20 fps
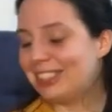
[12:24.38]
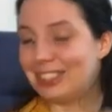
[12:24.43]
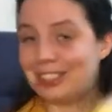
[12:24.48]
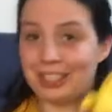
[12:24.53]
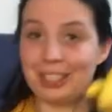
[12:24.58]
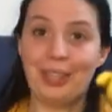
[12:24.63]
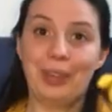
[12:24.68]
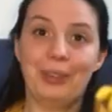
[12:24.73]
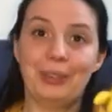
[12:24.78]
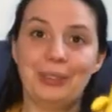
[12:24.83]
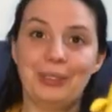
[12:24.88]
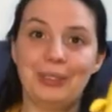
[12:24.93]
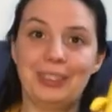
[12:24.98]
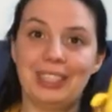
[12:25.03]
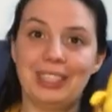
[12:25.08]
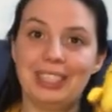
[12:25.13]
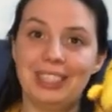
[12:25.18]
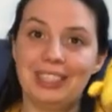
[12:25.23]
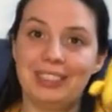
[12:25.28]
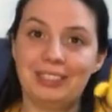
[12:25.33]
So
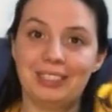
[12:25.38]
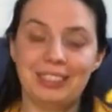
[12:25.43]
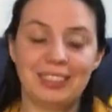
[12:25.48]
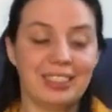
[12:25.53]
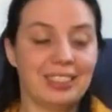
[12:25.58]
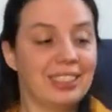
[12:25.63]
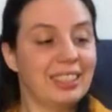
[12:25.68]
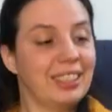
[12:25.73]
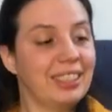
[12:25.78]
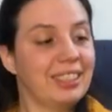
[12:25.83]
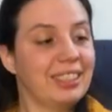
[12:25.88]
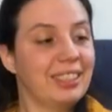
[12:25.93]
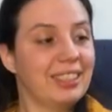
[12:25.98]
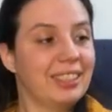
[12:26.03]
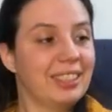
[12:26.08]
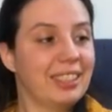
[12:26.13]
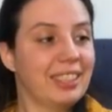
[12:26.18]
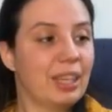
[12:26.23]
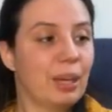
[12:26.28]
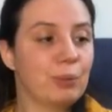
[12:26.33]
he
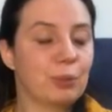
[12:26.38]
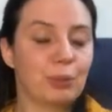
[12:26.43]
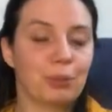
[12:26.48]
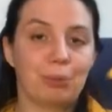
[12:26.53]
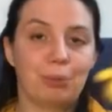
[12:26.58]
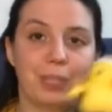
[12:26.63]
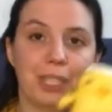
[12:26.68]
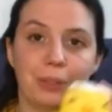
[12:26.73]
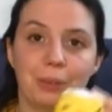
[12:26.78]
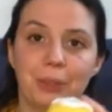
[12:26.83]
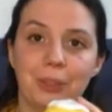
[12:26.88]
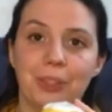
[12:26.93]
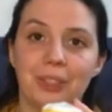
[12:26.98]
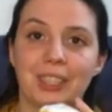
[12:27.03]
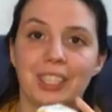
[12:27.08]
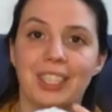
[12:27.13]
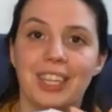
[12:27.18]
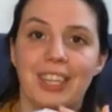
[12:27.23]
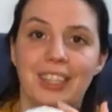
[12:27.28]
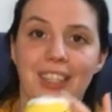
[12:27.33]
comes with me at work
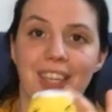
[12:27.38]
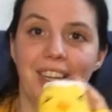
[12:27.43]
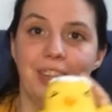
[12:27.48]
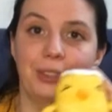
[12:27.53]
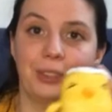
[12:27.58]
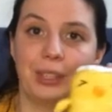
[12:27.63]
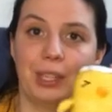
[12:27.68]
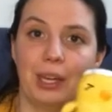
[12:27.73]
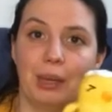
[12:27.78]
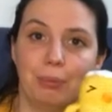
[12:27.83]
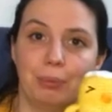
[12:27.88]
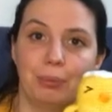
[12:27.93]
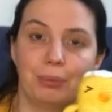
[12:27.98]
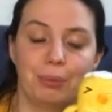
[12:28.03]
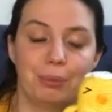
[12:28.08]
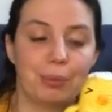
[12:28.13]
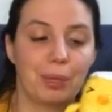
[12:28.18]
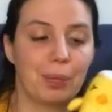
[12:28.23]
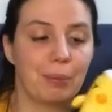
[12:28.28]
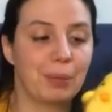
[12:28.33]
and I look up from
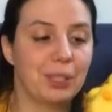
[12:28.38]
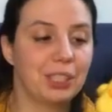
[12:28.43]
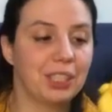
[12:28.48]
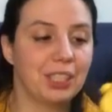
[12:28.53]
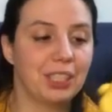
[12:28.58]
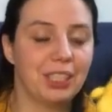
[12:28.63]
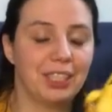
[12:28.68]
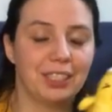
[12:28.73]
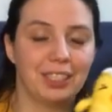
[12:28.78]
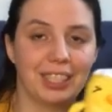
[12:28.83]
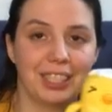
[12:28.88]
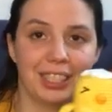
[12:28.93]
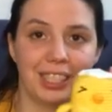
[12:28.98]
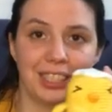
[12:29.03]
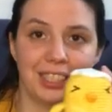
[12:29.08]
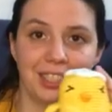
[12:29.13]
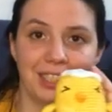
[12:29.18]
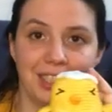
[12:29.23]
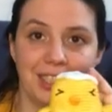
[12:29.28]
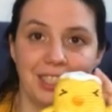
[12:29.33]
my machine and I
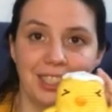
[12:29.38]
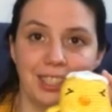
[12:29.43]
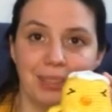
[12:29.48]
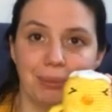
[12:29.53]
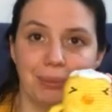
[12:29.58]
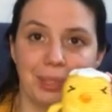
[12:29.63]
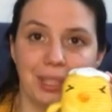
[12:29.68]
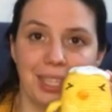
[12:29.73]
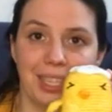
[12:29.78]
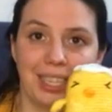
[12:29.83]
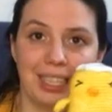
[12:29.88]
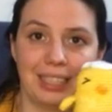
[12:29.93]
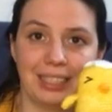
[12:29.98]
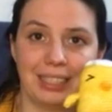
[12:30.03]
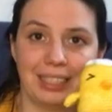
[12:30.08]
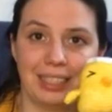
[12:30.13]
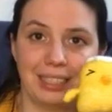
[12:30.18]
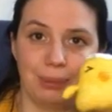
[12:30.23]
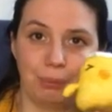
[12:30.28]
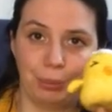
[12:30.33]
see him and
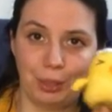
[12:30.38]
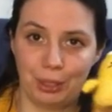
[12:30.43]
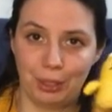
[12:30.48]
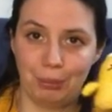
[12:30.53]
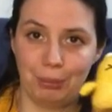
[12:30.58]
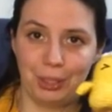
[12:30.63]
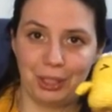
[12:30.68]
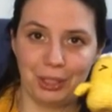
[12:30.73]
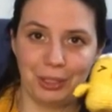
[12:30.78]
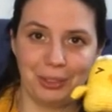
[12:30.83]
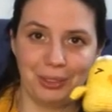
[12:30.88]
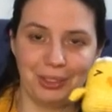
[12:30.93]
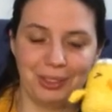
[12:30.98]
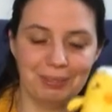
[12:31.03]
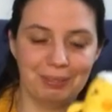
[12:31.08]
it brings me joy.